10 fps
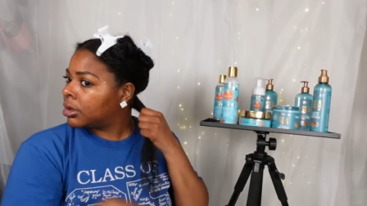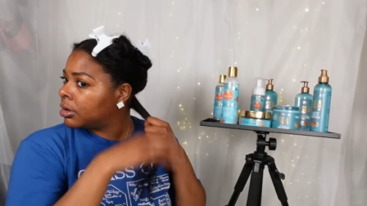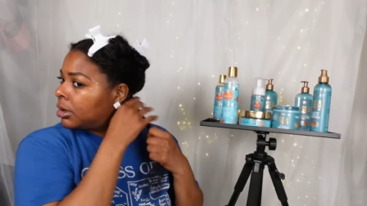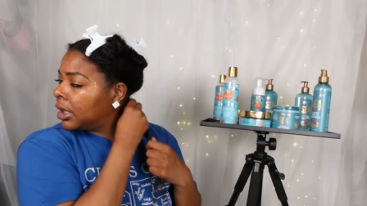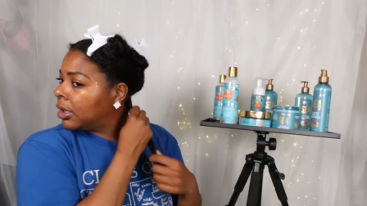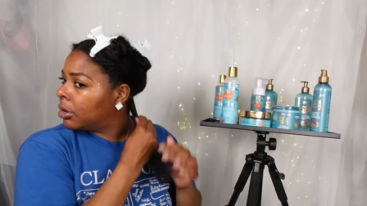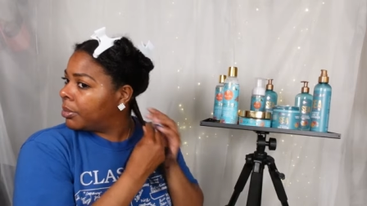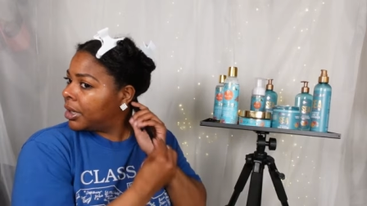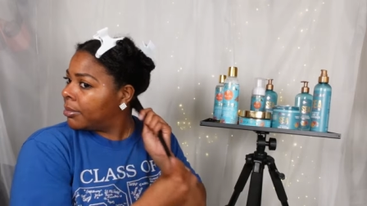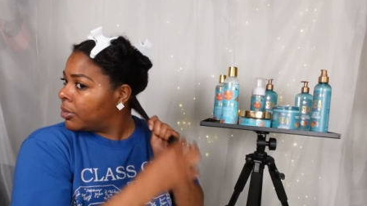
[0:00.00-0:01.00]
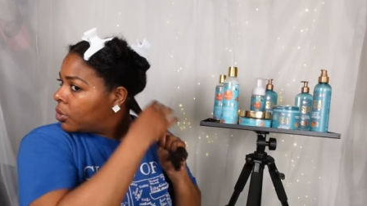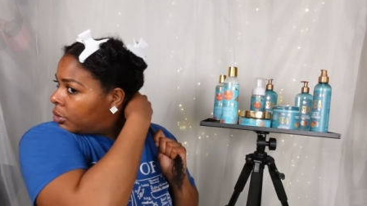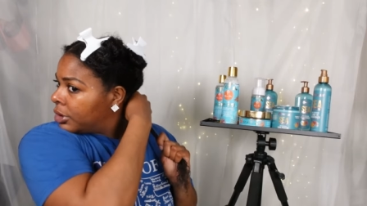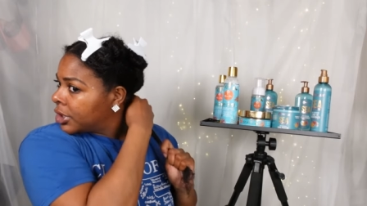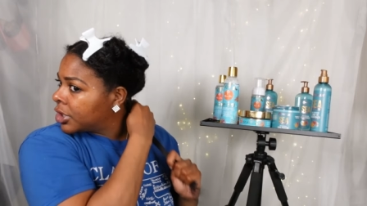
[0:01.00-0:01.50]
Do need a little bit of
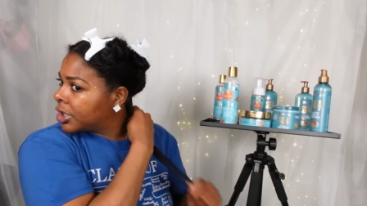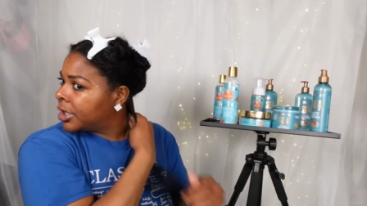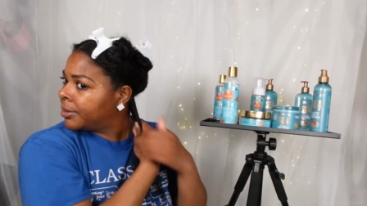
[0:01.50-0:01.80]
moisture.